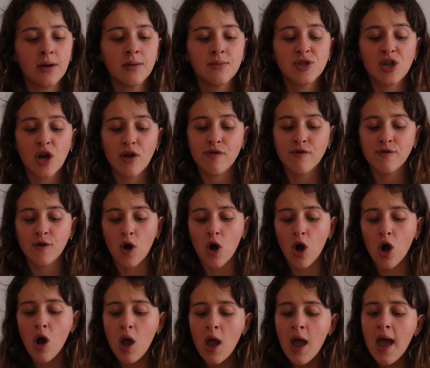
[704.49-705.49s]
so
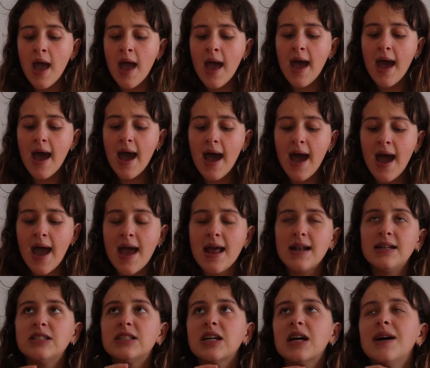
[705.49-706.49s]
far,
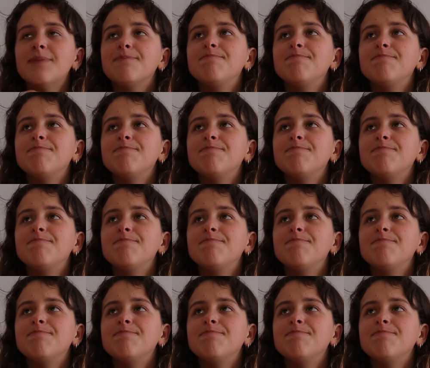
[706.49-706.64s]
and